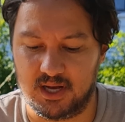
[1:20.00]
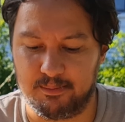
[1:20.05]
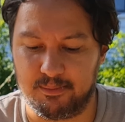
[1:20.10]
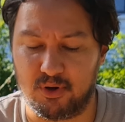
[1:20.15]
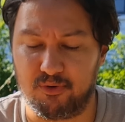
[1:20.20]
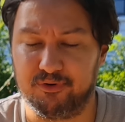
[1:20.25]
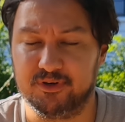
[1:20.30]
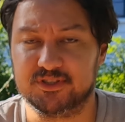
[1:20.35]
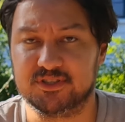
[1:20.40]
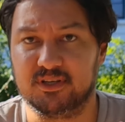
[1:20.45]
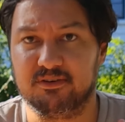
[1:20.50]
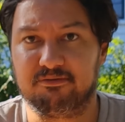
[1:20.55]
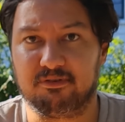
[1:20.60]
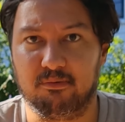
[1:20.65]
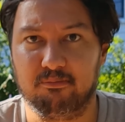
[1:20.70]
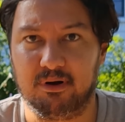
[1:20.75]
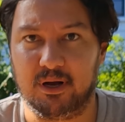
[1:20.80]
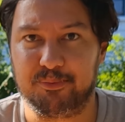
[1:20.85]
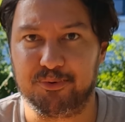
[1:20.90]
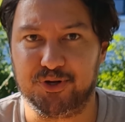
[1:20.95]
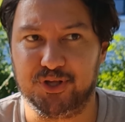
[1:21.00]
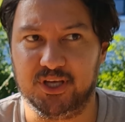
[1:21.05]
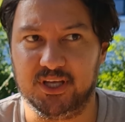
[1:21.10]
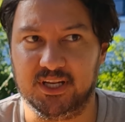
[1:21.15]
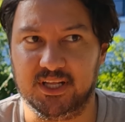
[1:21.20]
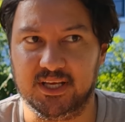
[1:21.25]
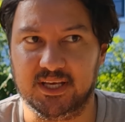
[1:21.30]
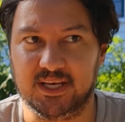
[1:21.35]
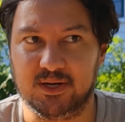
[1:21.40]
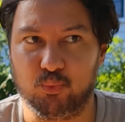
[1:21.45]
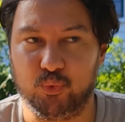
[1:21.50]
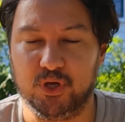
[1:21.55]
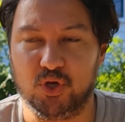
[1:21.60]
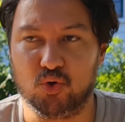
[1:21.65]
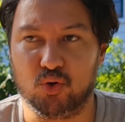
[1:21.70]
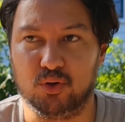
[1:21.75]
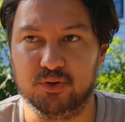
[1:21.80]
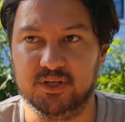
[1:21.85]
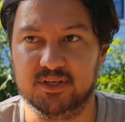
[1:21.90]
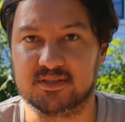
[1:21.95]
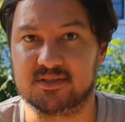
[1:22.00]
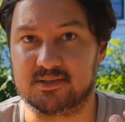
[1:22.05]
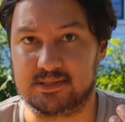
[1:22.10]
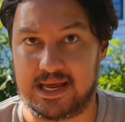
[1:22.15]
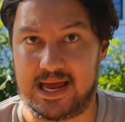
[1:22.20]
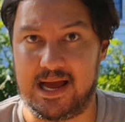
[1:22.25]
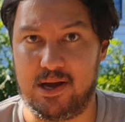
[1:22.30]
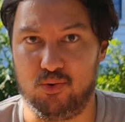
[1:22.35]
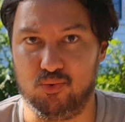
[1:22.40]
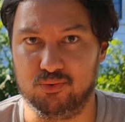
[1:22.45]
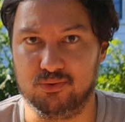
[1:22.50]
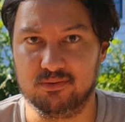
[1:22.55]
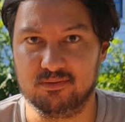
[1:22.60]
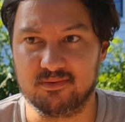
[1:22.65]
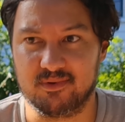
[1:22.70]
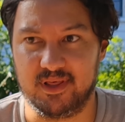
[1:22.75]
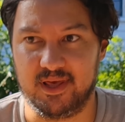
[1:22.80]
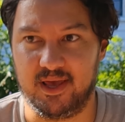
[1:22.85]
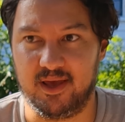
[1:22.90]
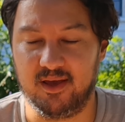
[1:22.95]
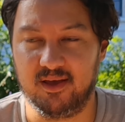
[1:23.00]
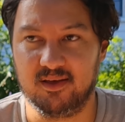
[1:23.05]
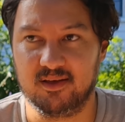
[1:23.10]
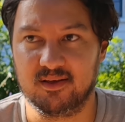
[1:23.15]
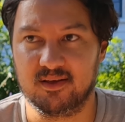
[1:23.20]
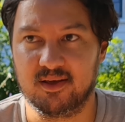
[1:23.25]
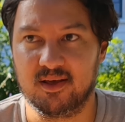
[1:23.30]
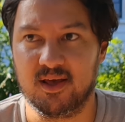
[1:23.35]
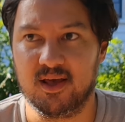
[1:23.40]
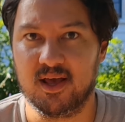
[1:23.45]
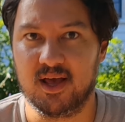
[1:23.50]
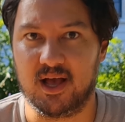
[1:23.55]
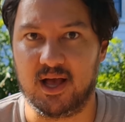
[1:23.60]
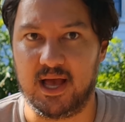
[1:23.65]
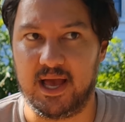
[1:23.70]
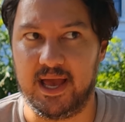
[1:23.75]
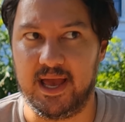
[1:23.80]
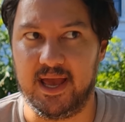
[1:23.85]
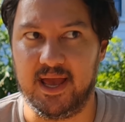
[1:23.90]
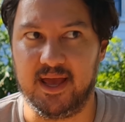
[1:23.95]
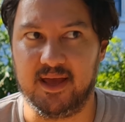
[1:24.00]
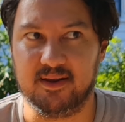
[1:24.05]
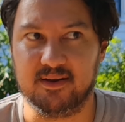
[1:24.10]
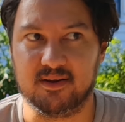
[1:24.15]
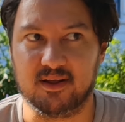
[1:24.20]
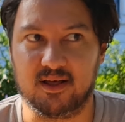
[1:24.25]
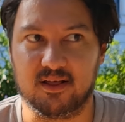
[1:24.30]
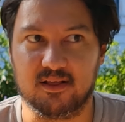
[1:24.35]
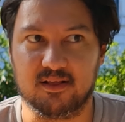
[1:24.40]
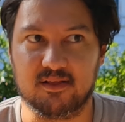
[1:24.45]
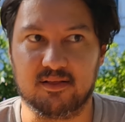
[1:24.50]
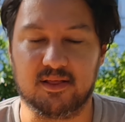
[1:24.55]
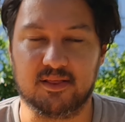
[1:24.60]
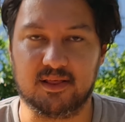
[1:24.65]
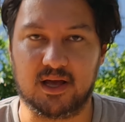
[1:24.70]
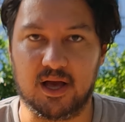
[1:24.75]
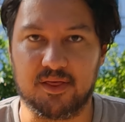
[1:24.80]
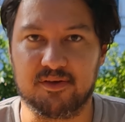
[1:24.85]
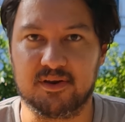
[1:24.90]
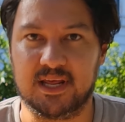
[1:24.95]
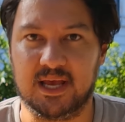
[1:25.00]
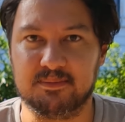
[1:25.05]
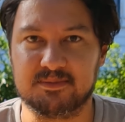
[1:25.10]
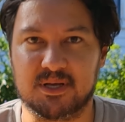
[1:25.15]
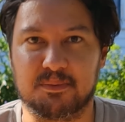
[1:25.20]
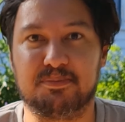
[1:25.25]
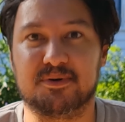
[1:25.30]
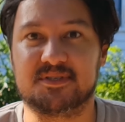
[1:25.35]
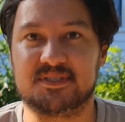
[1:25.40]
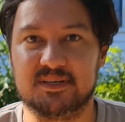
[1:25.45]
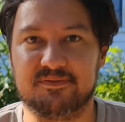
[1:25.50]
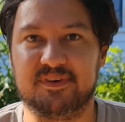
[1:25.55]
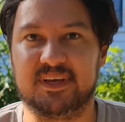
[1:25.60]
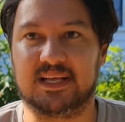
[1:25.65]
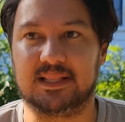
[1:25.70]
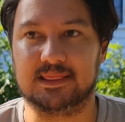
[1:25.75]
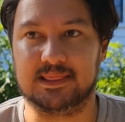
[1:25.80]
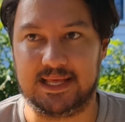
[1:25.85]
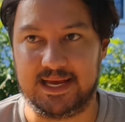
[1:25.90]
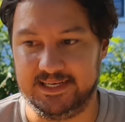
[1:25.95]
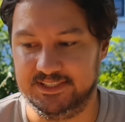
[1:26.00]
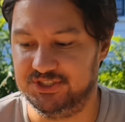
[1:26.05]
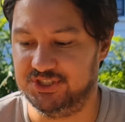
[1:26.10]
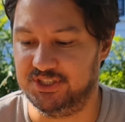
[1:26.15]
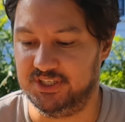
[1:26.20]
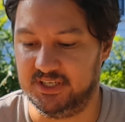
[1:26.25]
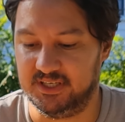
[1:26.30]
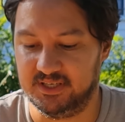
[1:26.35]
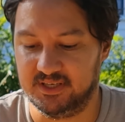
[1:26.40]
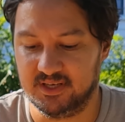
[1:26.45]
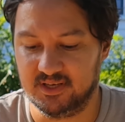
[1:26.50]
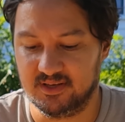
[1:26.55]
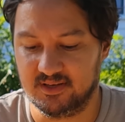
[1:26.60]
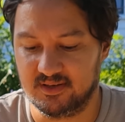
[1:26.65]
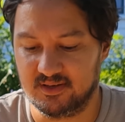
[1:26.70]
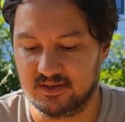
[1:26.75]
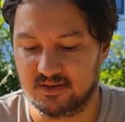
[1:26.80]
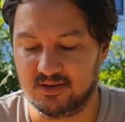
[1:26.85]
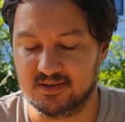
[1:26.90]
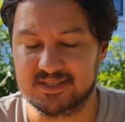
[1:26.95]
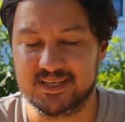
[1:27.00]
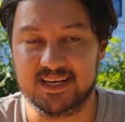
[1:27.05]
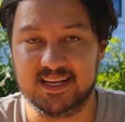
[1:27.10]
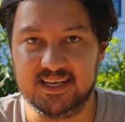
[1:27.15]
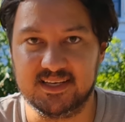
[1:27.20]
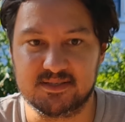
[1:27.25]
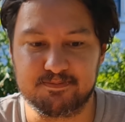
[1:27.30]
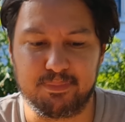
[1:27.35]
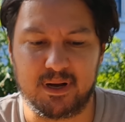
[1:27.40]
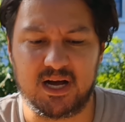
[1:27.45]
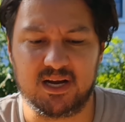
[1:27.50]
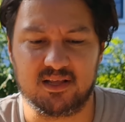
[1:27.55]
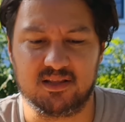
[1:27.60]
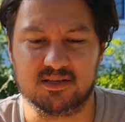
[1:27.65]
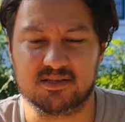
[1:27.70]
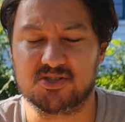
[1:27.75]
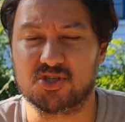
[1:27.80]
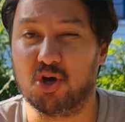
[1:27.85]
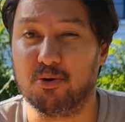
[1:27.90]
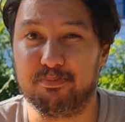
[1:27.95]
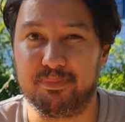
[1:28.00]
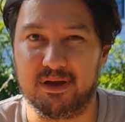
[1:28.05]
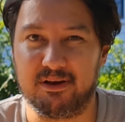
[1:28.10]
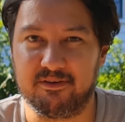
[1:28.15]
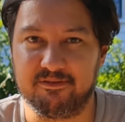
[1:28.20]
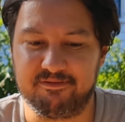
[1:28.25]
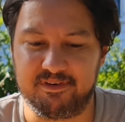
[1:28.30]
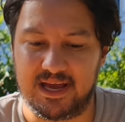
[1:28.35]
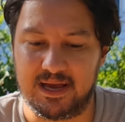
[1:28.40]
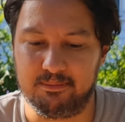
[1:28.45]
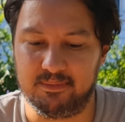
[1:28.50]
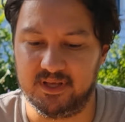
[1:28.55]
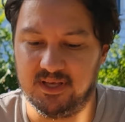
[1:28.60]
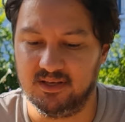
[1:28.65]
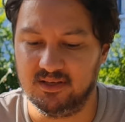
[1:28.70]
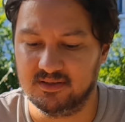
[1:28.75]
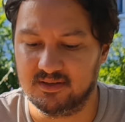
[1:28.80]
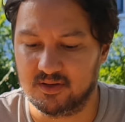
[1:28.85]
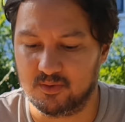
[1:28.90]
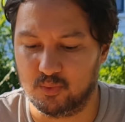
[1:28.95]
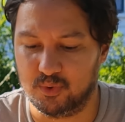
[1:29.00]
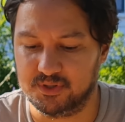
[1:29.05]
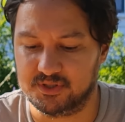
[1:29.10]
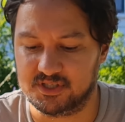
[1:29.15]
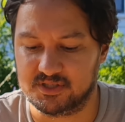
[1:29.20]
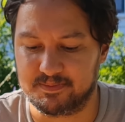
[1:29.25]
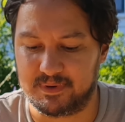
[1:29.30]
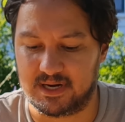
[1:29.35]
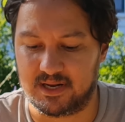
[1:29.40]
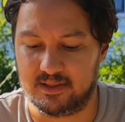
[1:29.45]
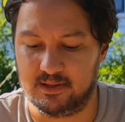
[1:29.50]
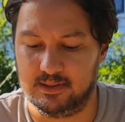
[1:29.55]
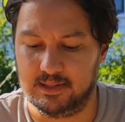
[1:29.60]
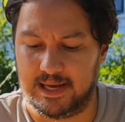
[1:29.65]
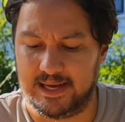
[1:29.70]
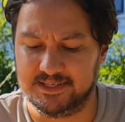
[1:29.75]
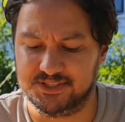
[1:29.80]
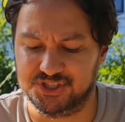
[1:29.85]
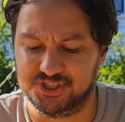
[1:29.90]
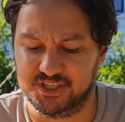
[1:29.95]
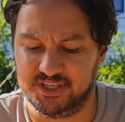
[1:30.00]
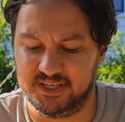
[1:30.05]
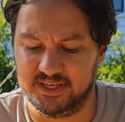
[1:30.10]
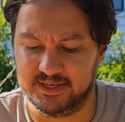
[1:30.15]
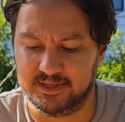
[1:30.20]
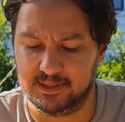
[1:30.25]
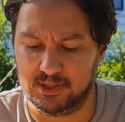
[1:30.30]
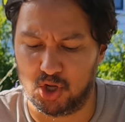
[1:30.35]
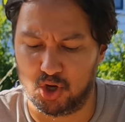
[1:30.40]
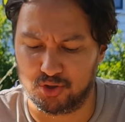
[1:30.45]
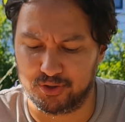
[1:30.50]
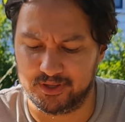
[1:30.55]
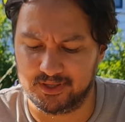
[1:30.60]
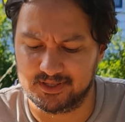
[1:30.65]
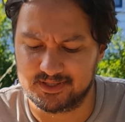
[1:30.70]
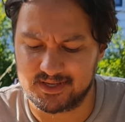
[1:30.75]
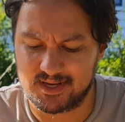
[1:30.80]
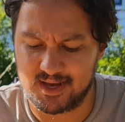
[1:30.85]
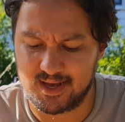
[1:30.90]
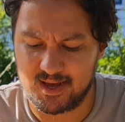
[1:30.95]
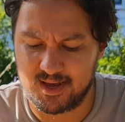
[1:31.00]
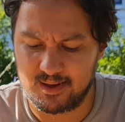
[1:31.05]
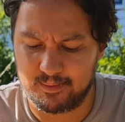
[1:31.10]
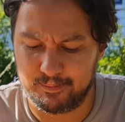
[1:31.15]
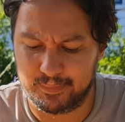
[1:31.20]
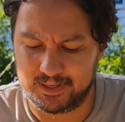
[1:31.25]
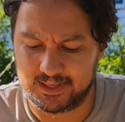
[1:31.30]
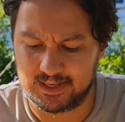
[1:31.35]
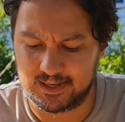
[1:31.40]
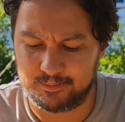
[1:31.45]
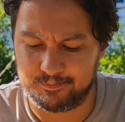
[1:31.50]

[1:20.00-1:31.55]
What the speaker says: originally from Papua New Guinea and we call this Taun there, and other names are Pacific Lychee because it is part of the soapberry family, which is part of the lychee and longant. But